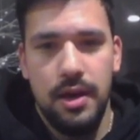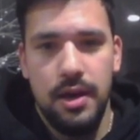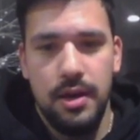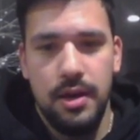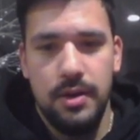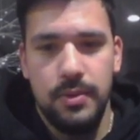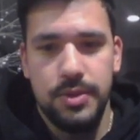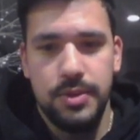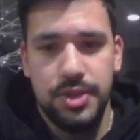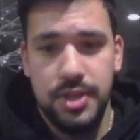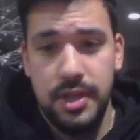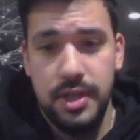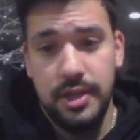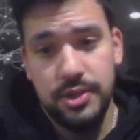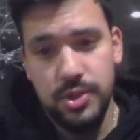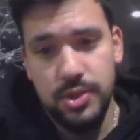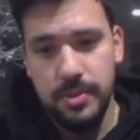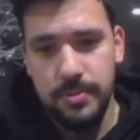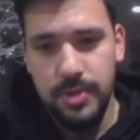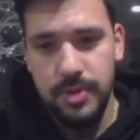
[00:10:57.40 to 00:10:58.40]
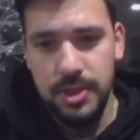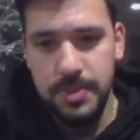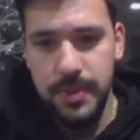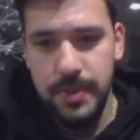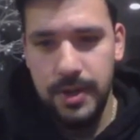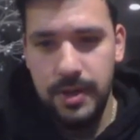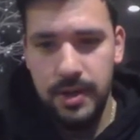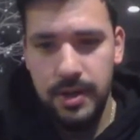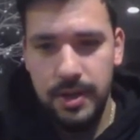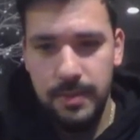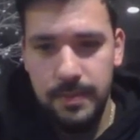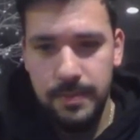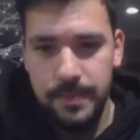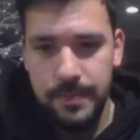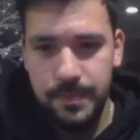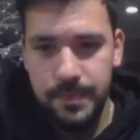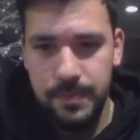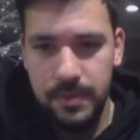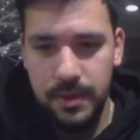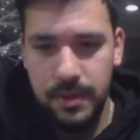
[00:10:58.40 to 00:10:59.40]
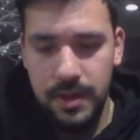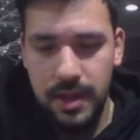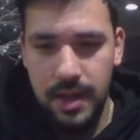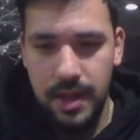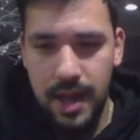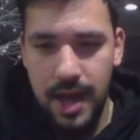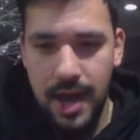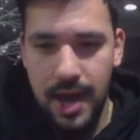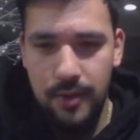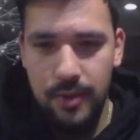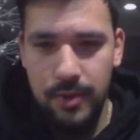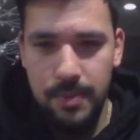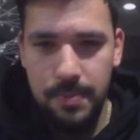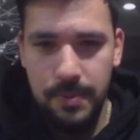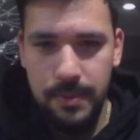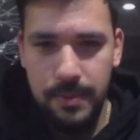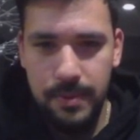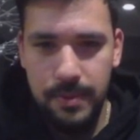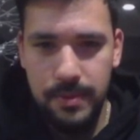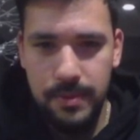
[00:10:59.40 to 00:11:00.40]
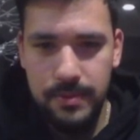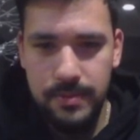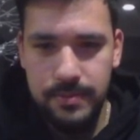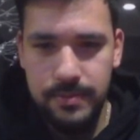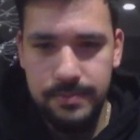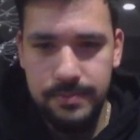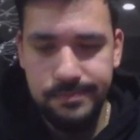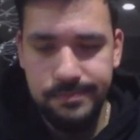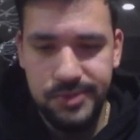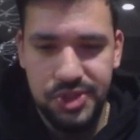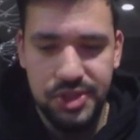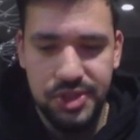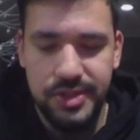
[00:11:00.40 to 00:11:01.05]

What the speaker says: which then I show him Prosperity. I rip just